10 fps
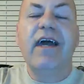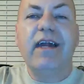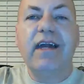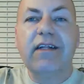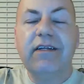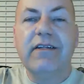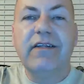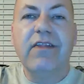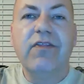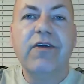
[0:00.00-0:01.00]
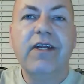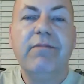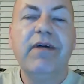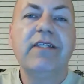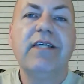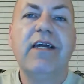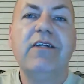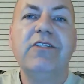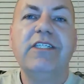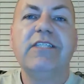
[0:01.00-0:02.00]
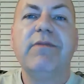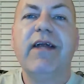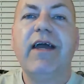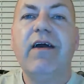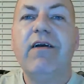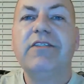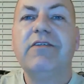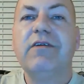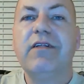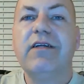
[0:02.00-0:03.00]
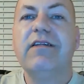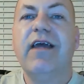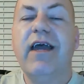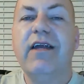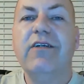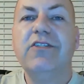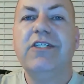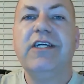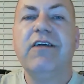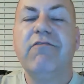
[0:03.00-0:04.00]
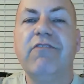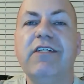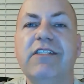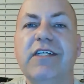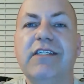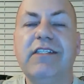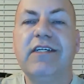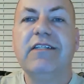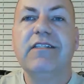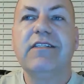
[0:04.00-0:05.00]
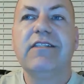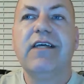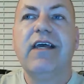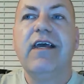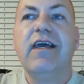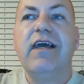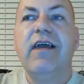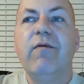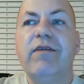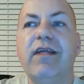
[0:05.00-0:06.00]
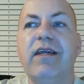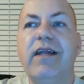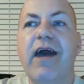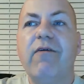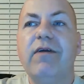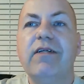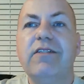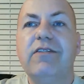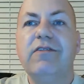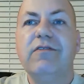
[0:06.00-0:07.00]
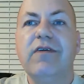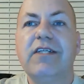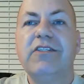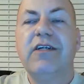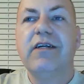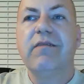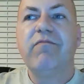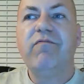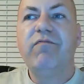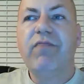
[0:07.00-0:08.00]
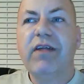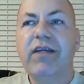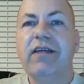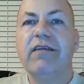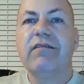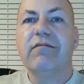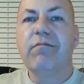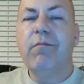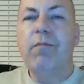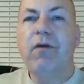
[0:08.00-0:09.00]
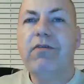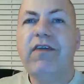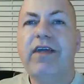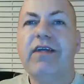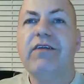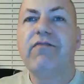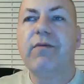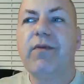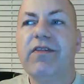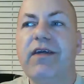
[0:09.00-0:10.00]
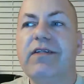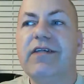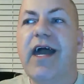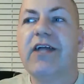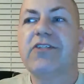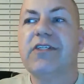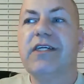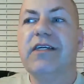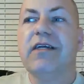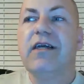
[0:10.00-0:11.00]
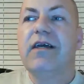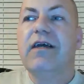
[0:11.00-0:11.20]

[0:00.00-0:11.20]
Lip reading: and I cleared the 30 plus energies, but I also cleared the energy of resistance. And within an hour or two, I started feeling motivated from within to actually